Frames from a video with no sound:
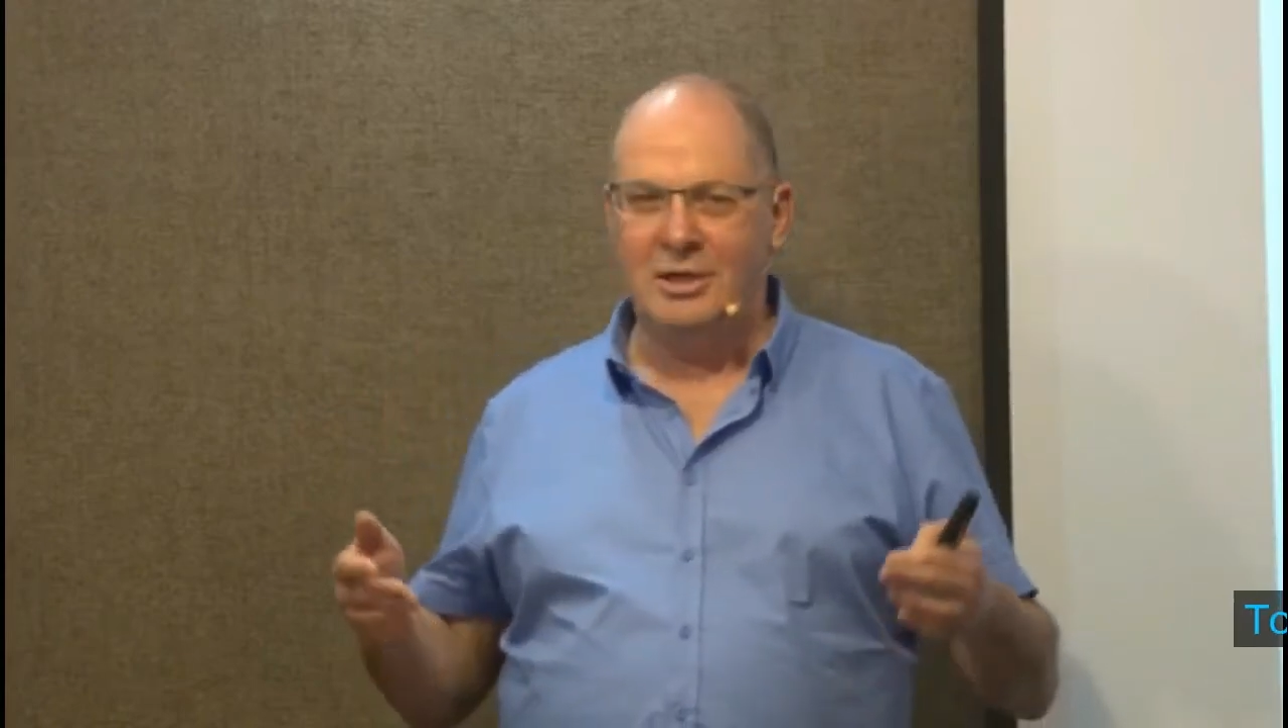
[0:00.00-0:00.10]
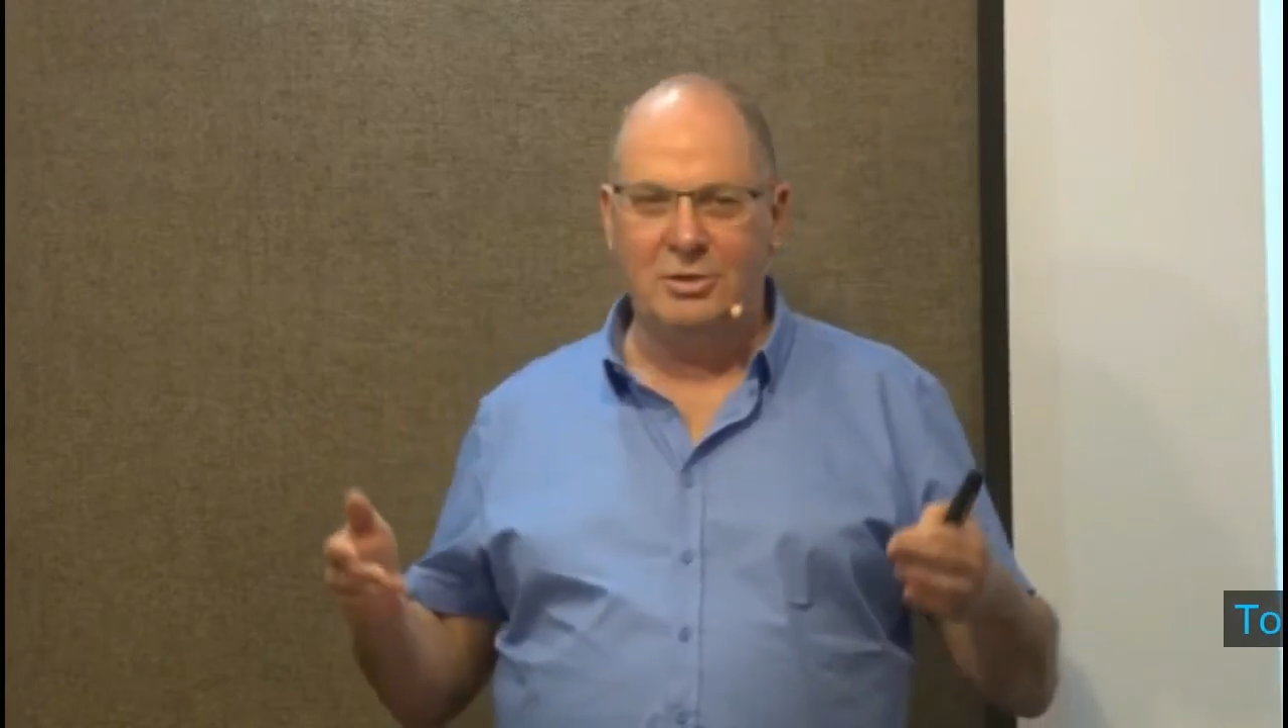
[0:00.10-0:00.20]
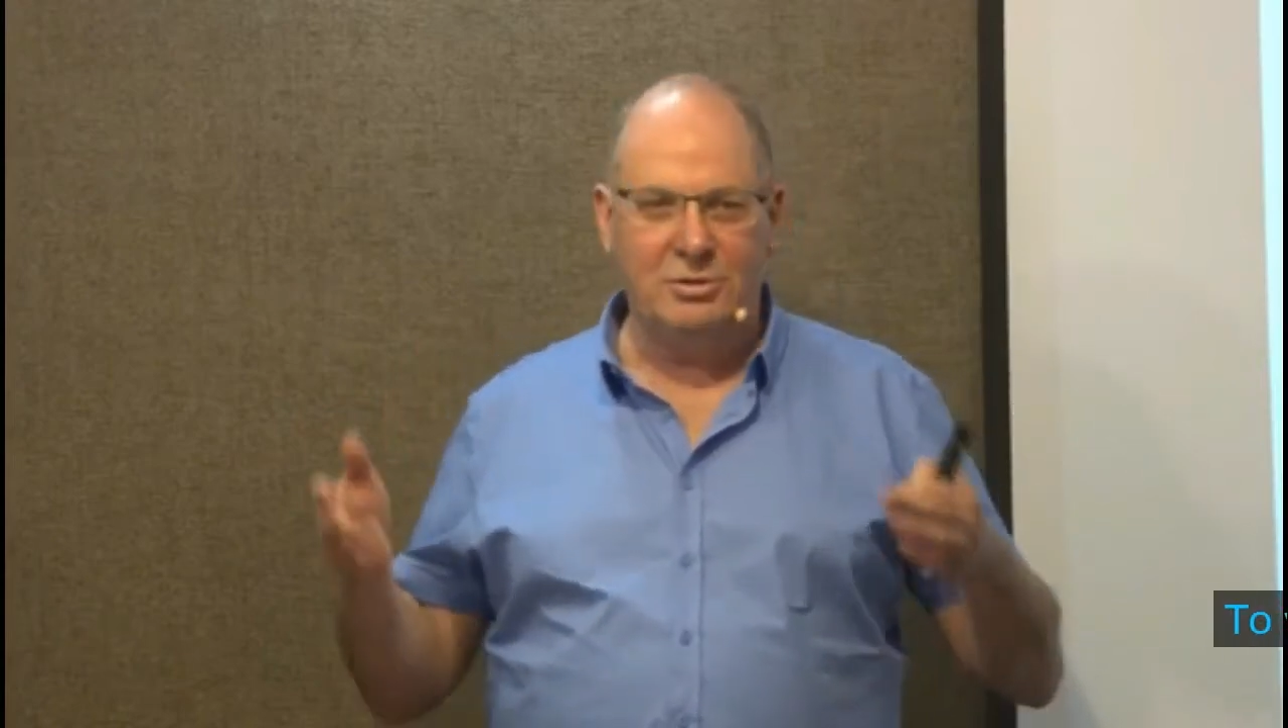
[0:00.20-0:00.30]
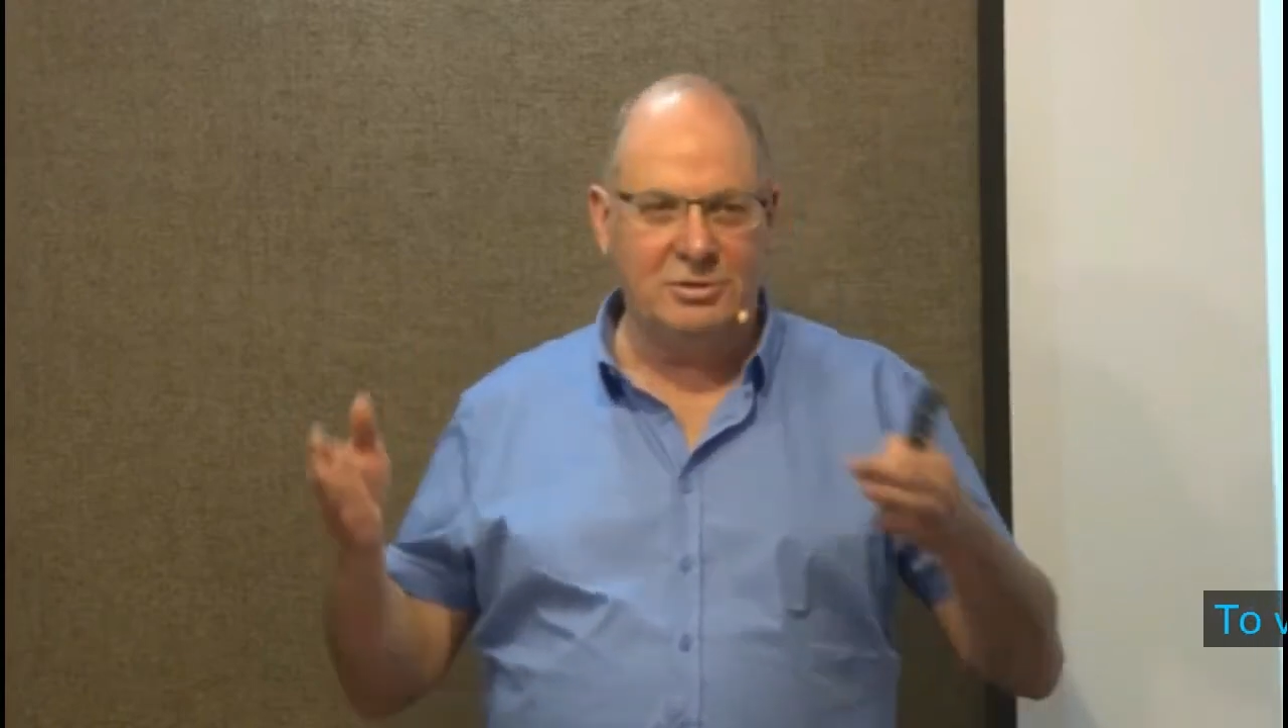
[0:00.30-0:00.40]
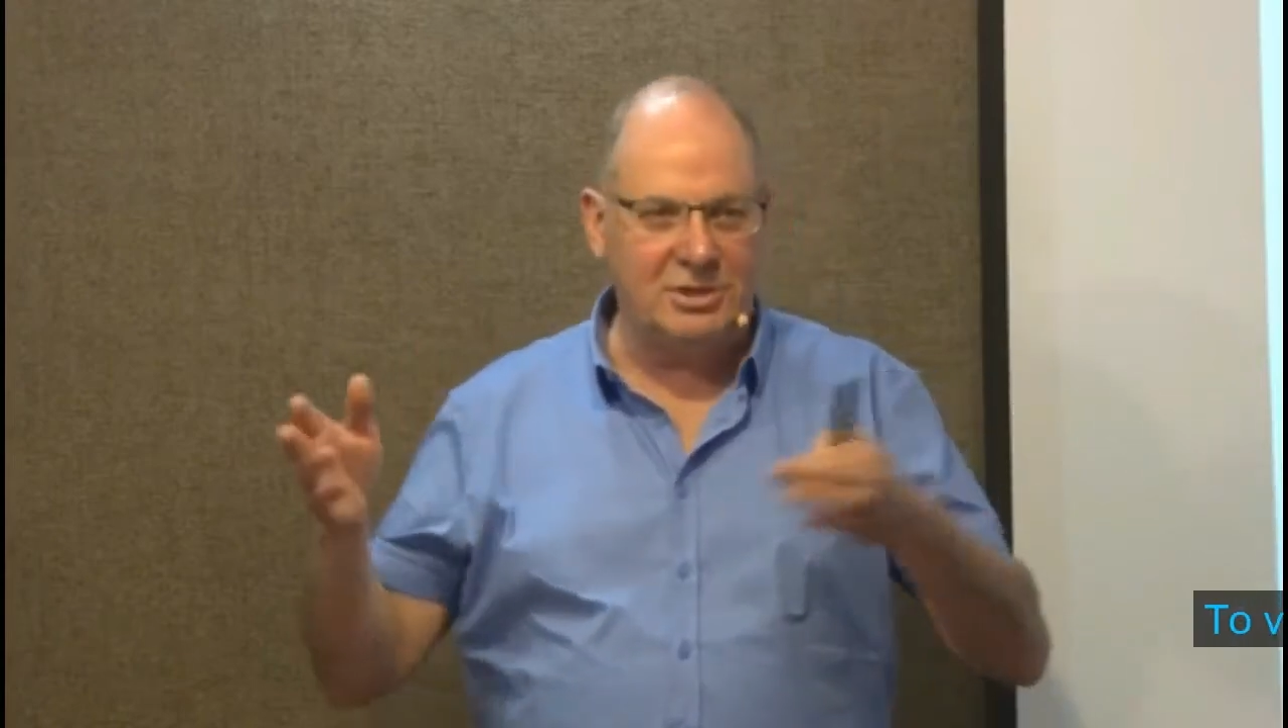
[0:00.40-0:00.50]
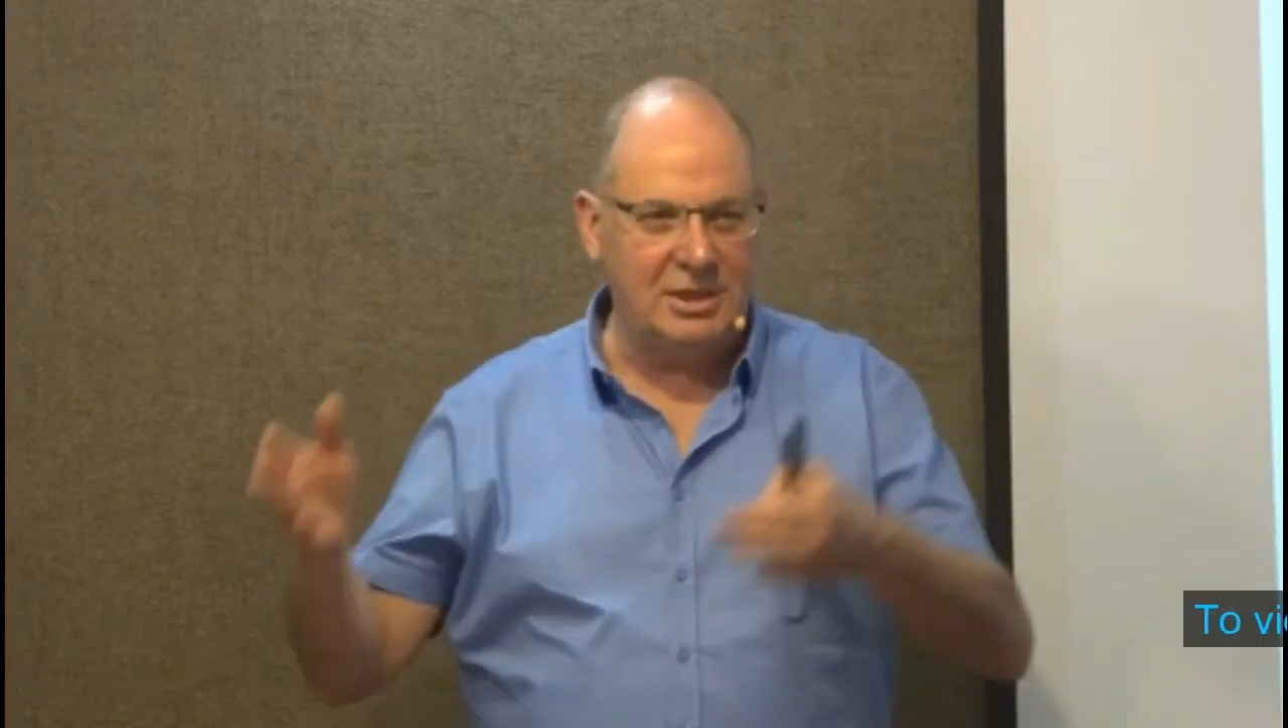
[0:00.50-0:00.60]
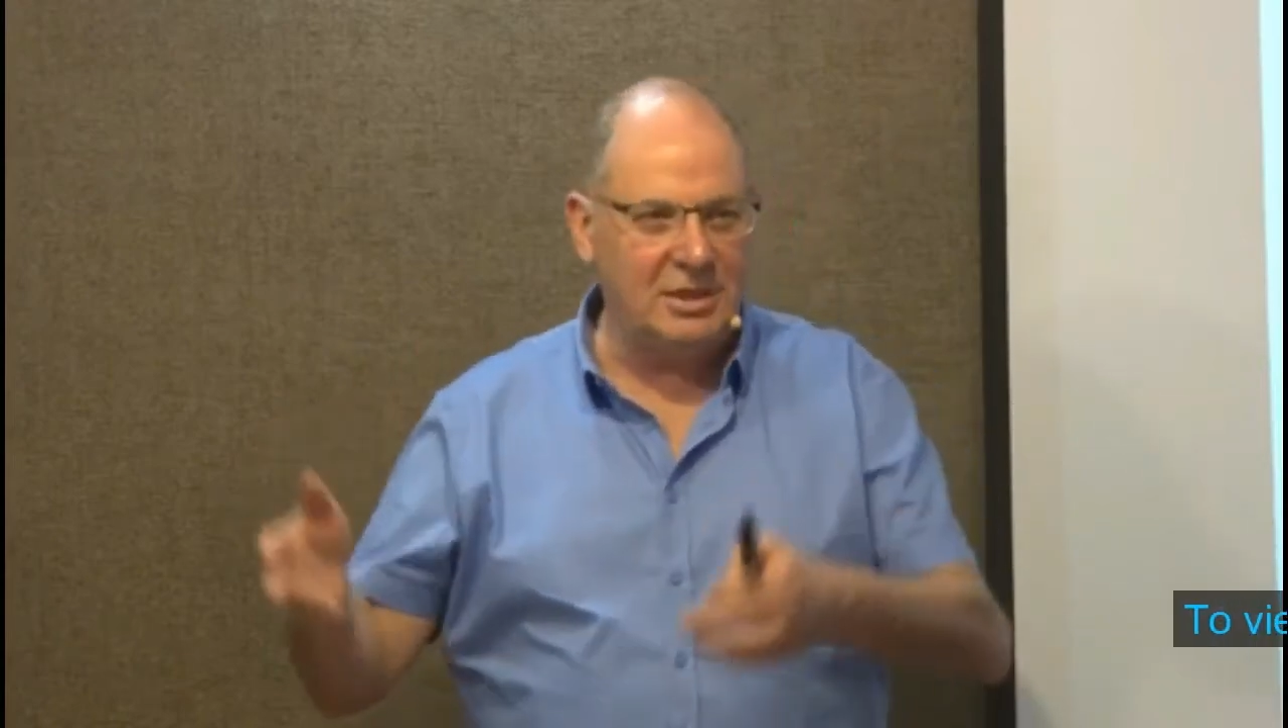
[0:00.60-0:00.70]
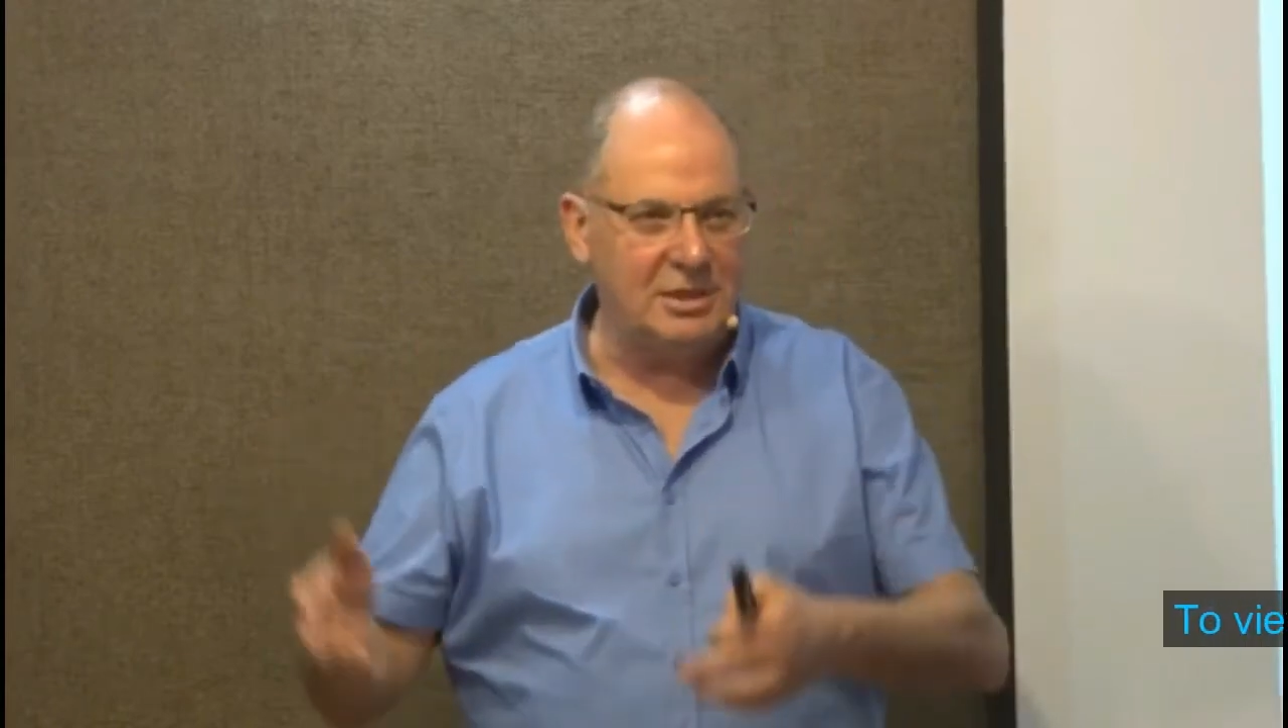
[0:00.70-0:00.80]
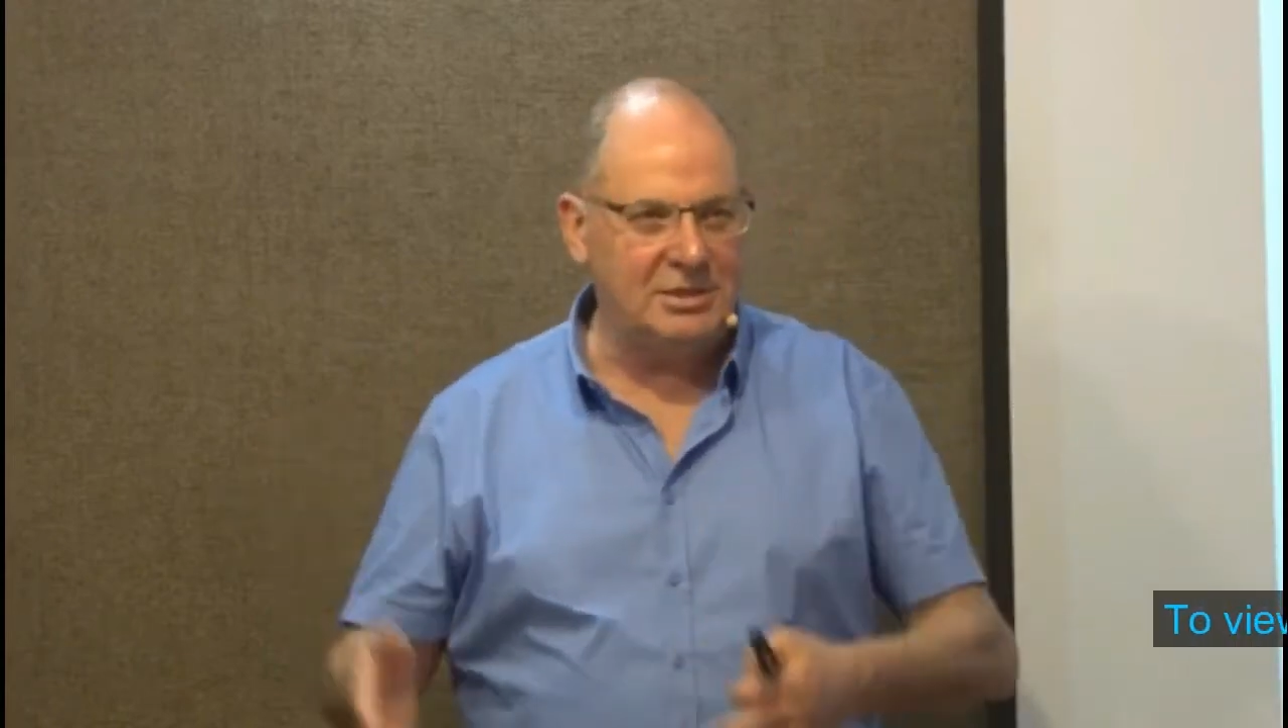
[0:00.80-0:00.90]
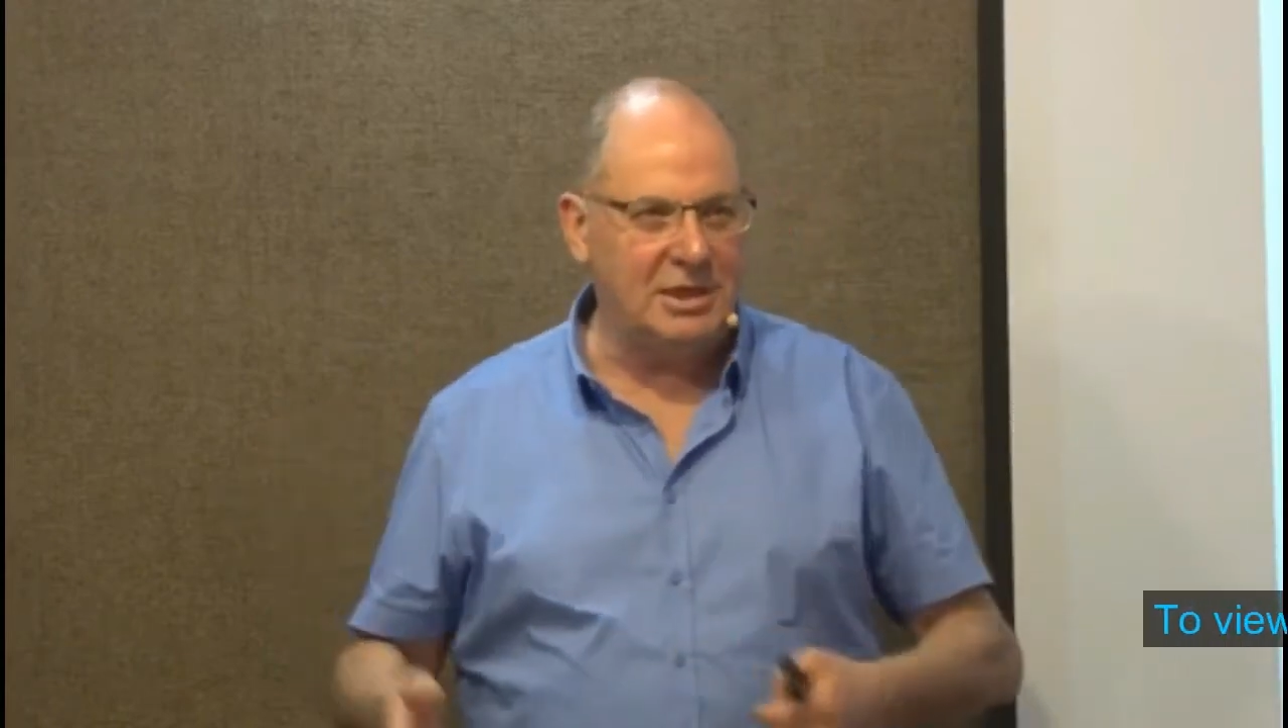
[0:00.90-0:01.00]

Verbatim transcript: into Cygnus